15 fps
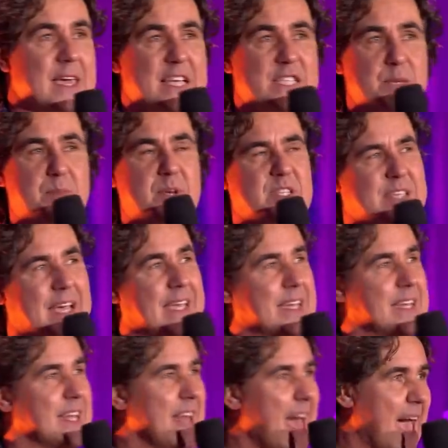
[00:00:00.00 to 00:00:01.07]
has to partake
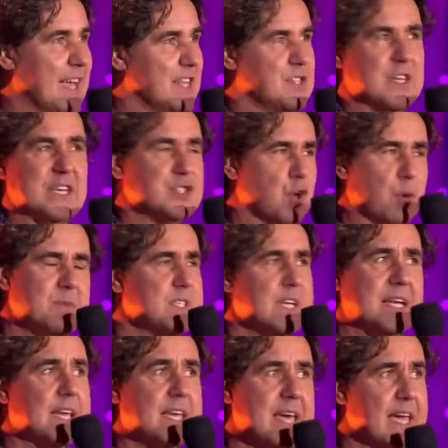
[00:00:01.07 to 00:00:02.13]
in an act that he's not
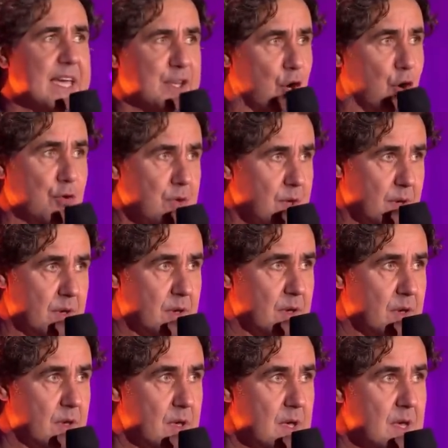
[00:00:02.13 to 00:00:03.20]
particularly keen on,
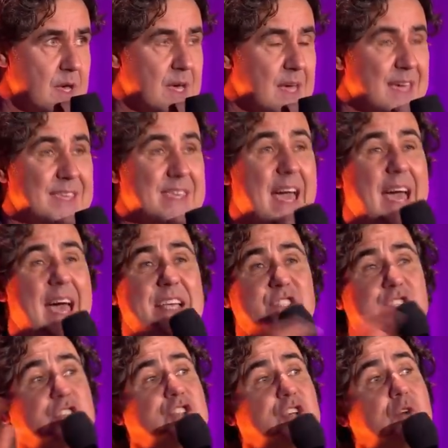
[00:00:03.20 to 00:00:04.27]
yet has
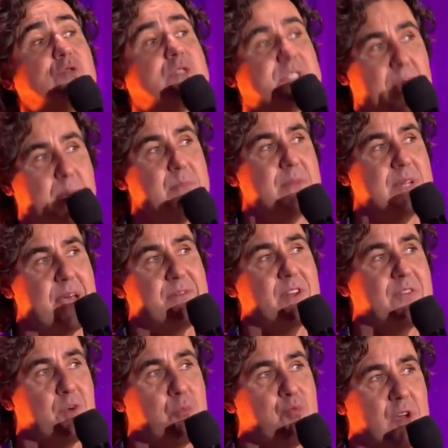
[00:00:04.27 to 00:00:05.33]
to show some level
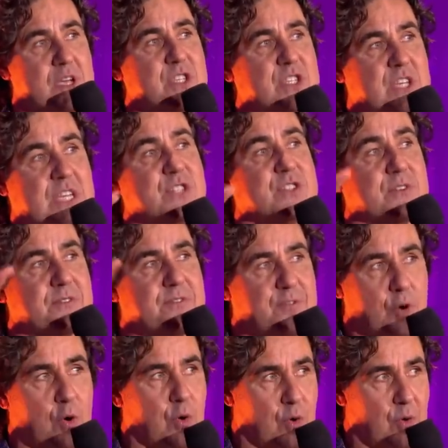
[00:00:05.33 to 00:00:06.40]
of appreciation
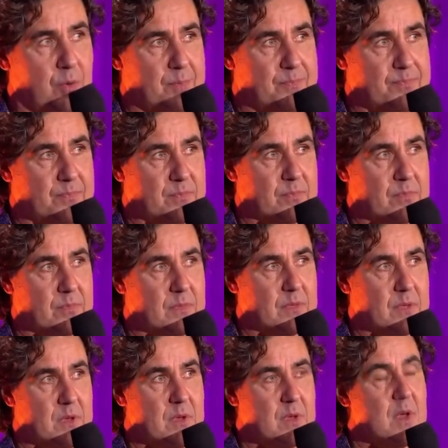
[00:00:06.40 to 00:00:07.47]
for.
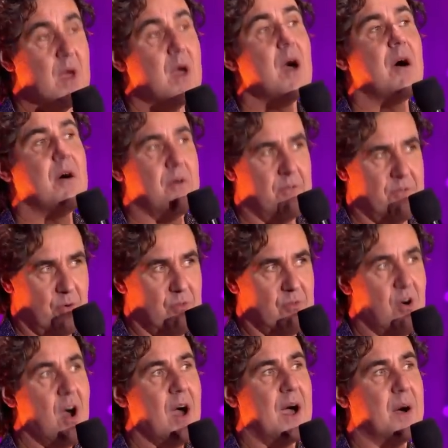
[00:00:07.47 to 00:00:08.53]
I thought,
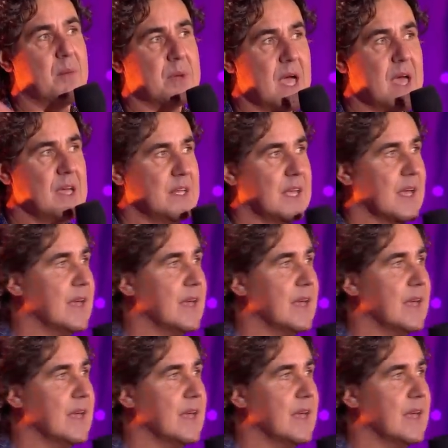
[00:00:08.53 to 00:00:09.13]
right, I'm getting it.